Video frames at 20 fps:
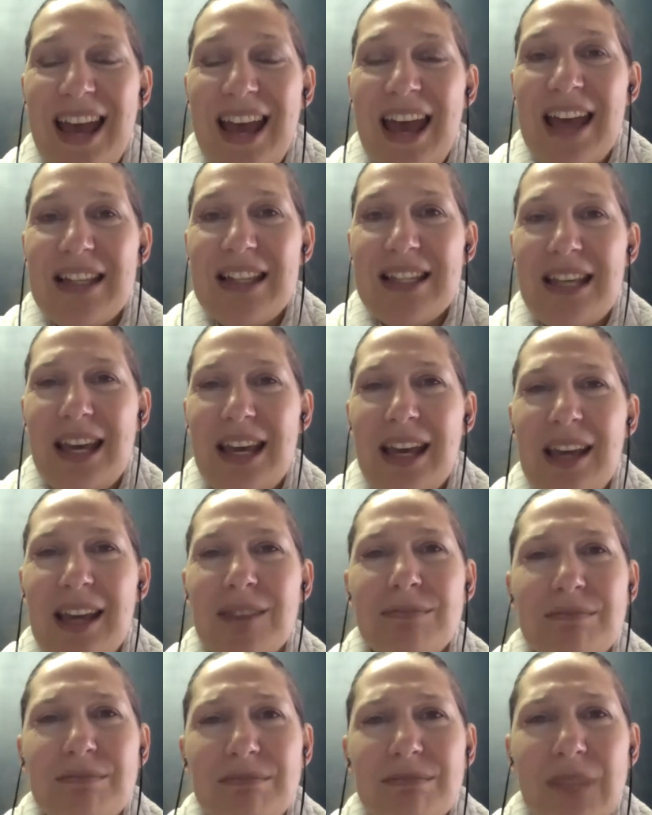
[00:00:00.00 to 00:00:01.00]
and
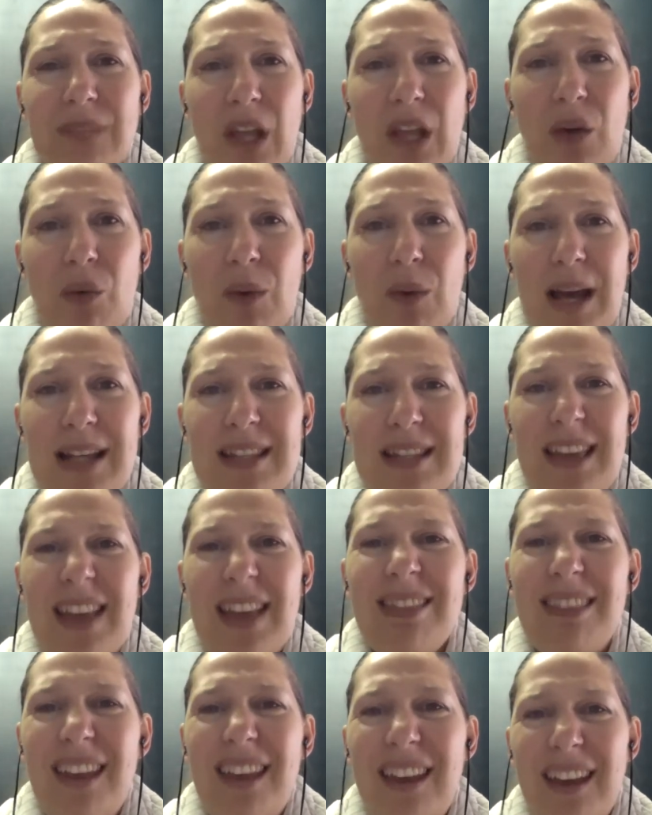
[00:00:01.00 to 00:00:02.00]
saying, why is
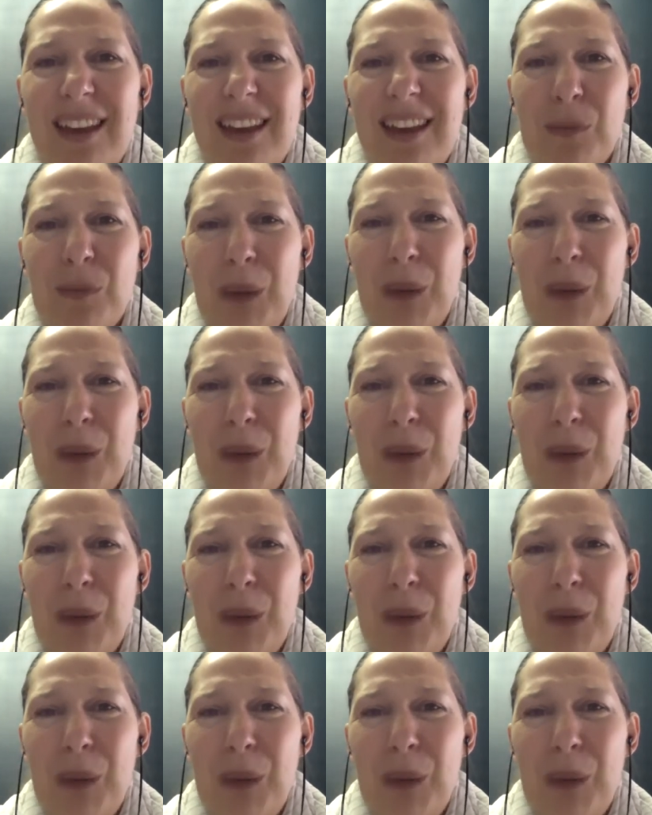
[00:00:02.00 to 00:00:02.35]
that there?